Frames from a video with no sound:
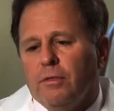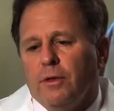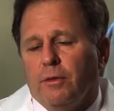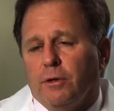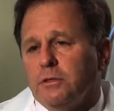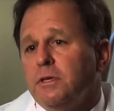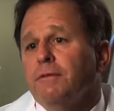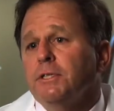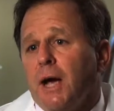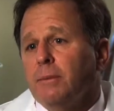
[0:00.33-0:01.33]
There's
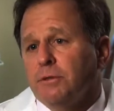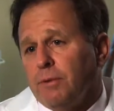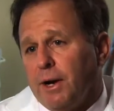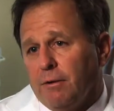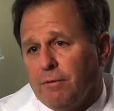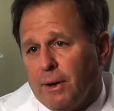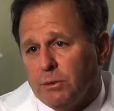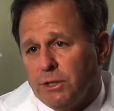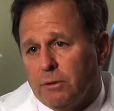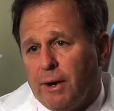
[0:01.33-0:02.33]
different types of radio
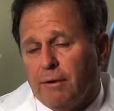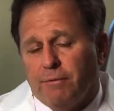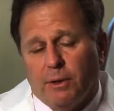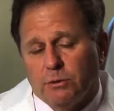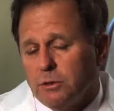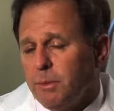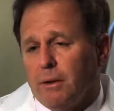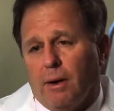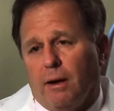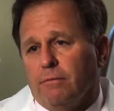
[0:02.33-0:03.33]
frequency, and radio frequency has been
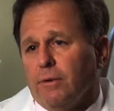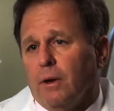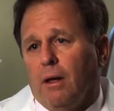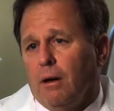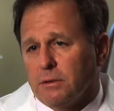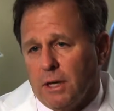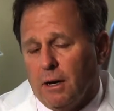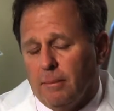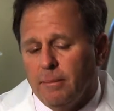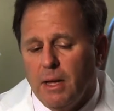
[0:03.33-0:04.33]
around for a long
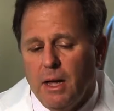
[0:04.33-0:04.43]
time.